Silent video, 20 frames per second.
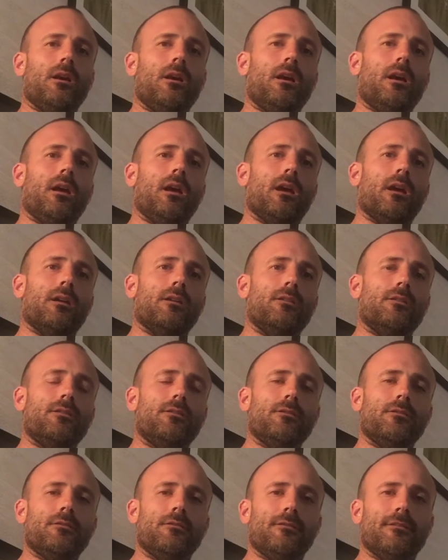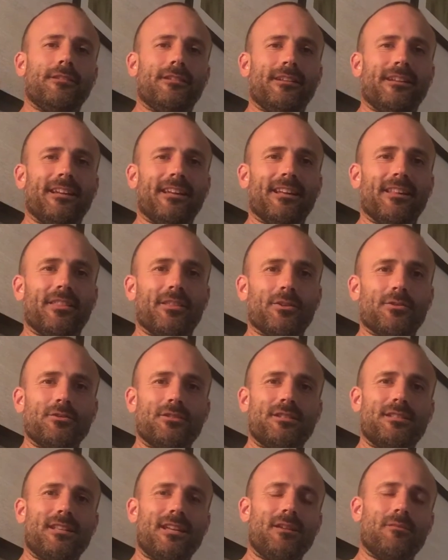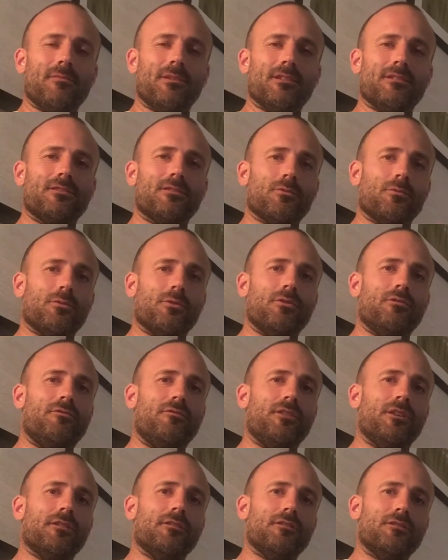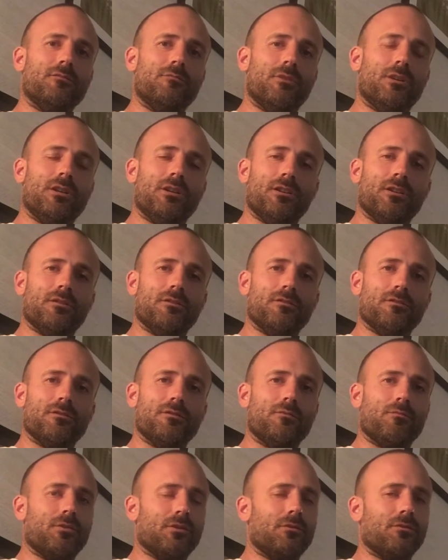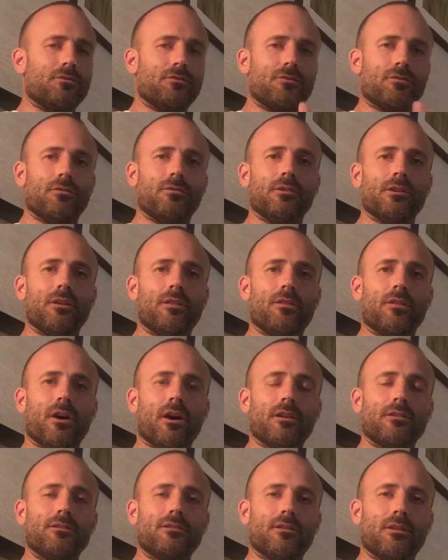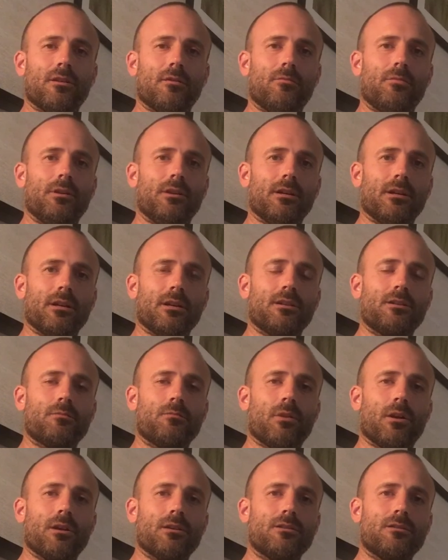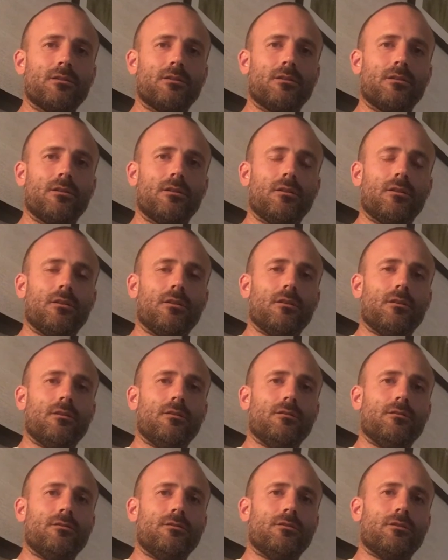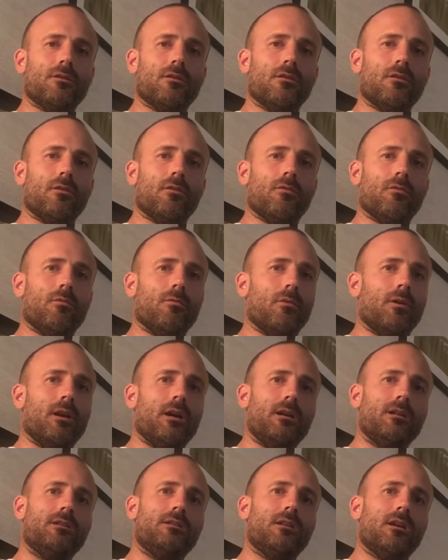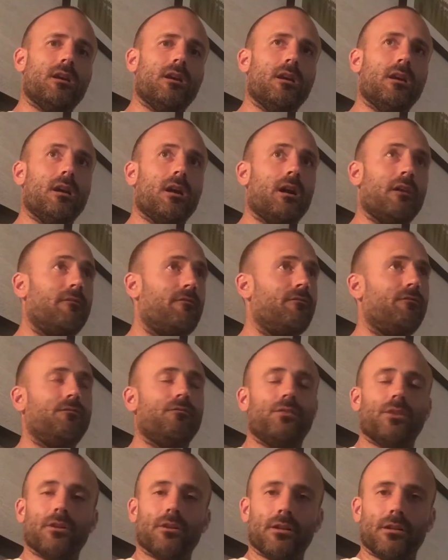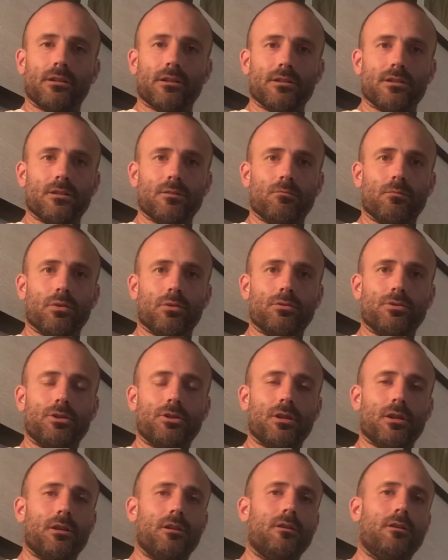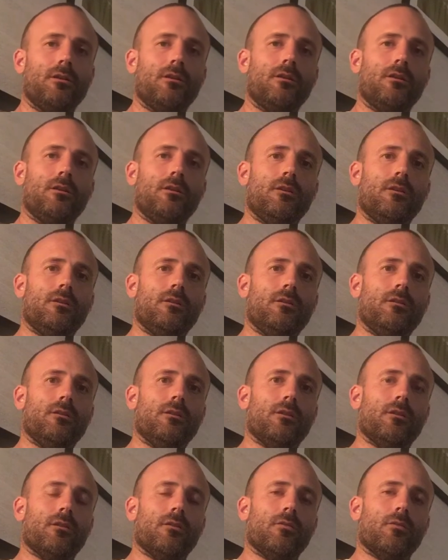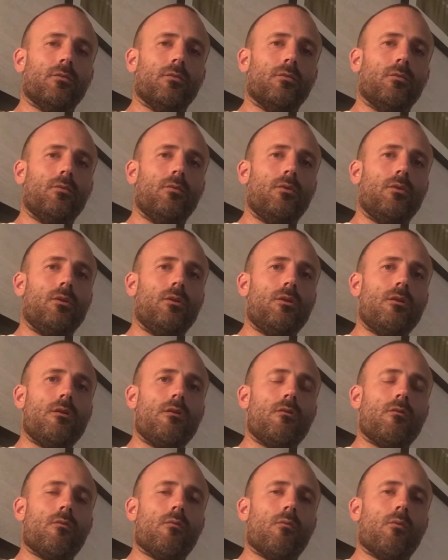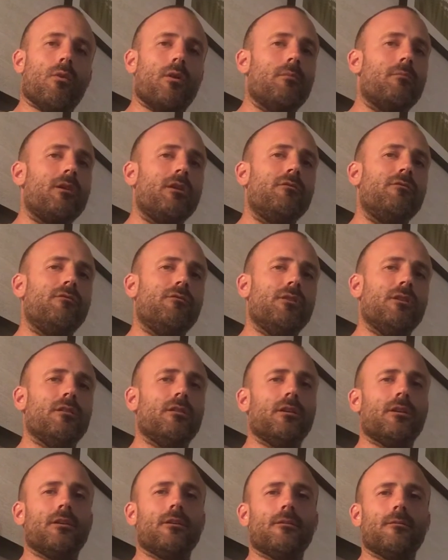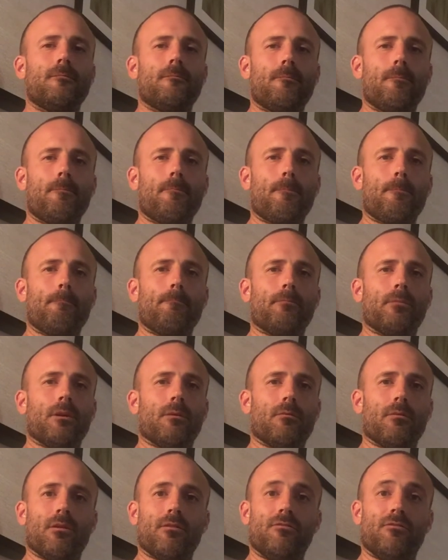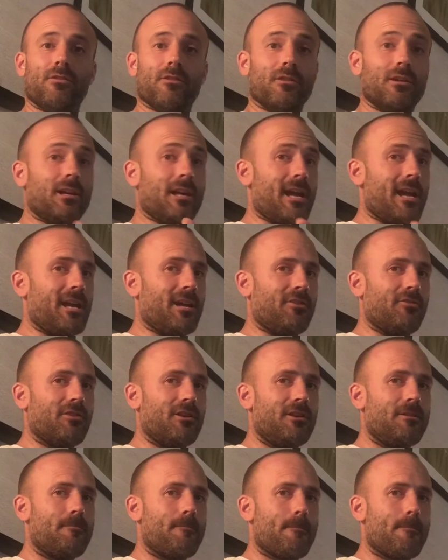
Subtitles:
And in those statements, the word feel is being used, but those are only thoughts that are being expressed. So when I say I feel like this is bullshit, you know, what am I feeling? Am I feeling angry?